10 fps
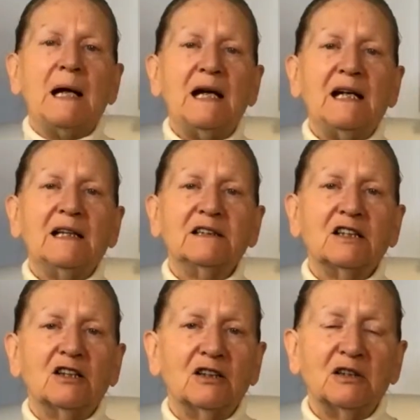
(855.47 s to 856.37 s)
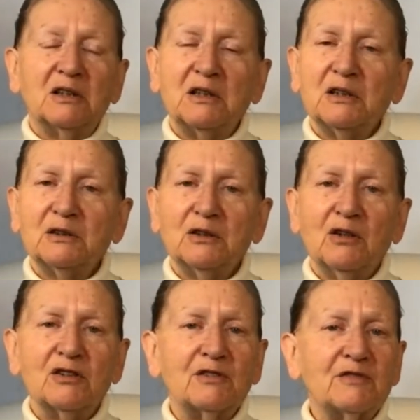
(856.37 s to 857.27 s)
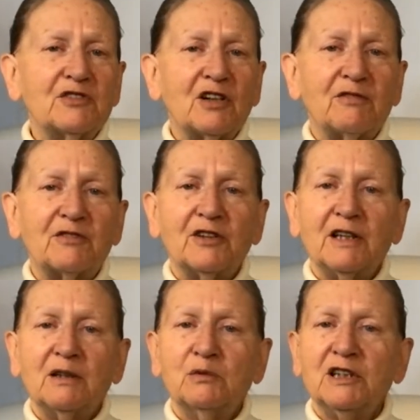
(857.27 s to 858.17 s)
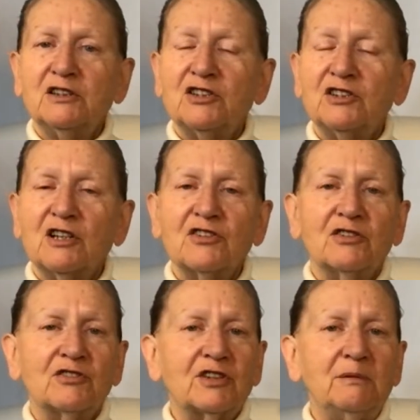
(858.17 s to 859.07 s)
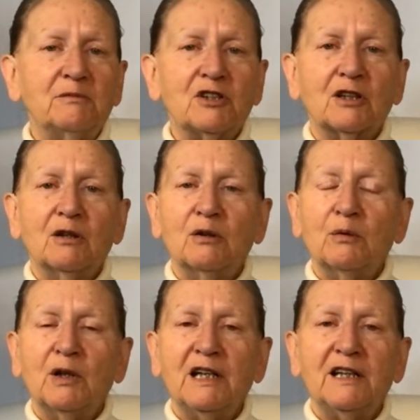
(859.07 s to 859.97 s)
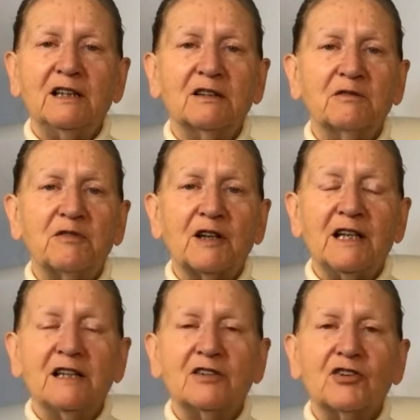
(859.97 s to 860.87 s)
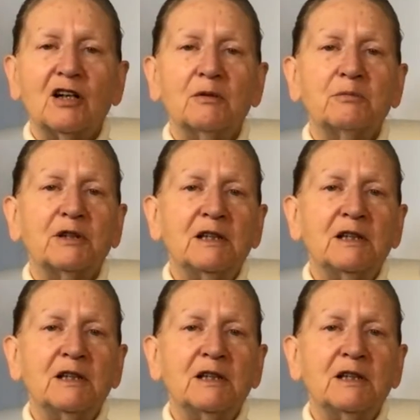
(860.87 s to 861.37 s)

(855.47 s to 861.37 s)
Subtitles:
and a lot of suffering, which doesn't seem to go away. It flares up,